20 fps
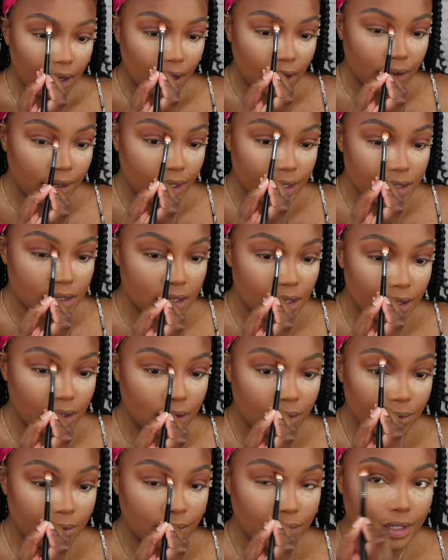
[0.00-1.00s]
Okay,
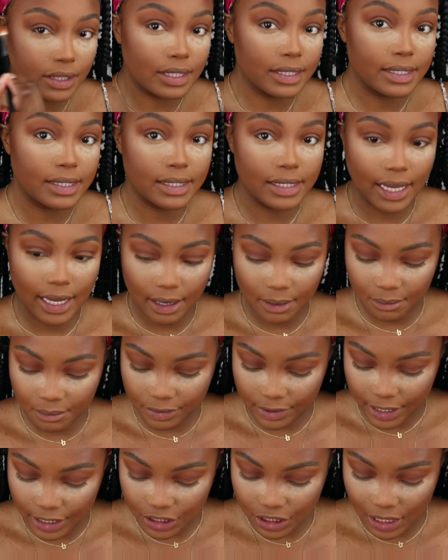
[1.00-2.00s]
so with the same
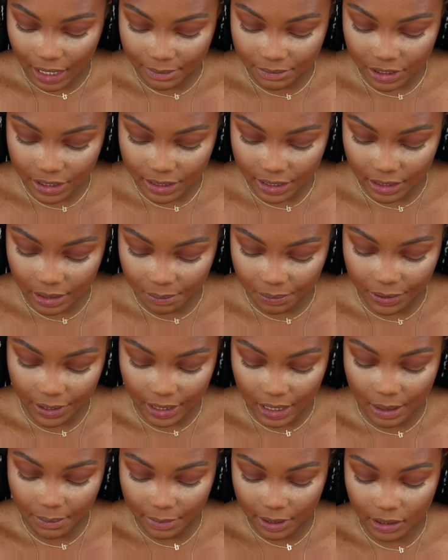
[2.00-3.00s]
brush, I'm just gonna
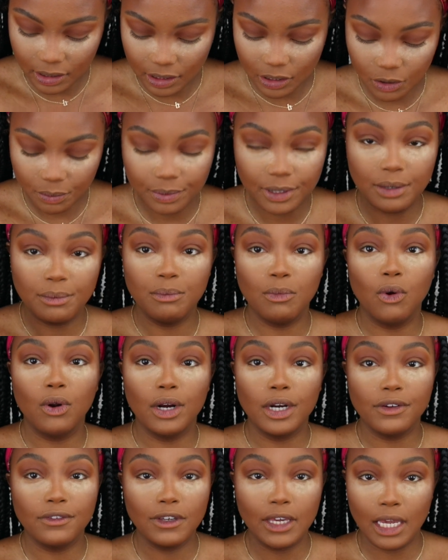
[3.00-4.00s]
pick up a little bit
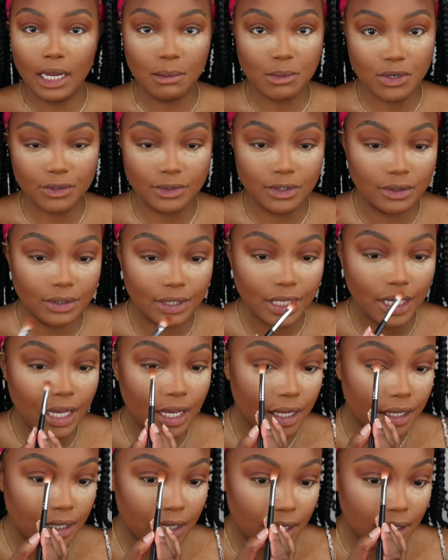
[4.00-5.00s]
more of Cameroon
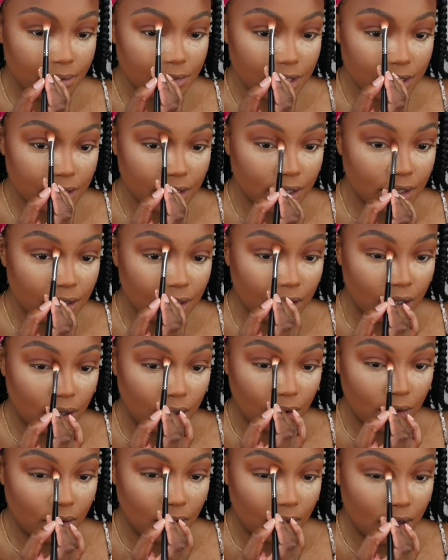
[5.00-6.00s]
again, and I'm just gonna
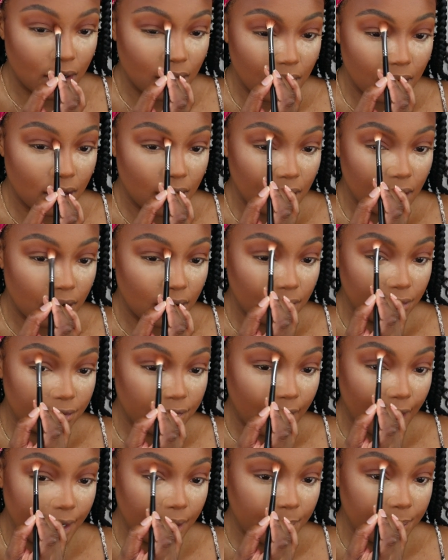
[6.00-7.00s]
go
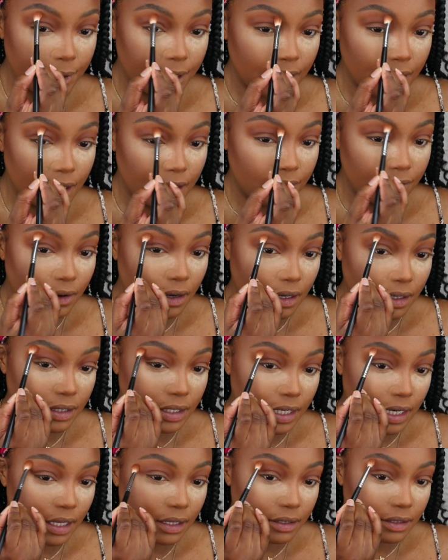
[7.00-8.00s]
right above all the
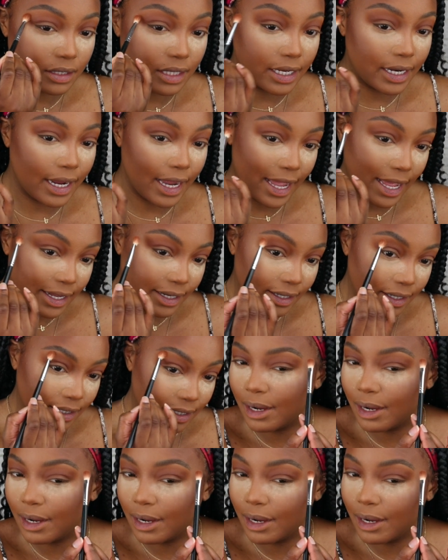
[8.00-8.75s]
color that I added.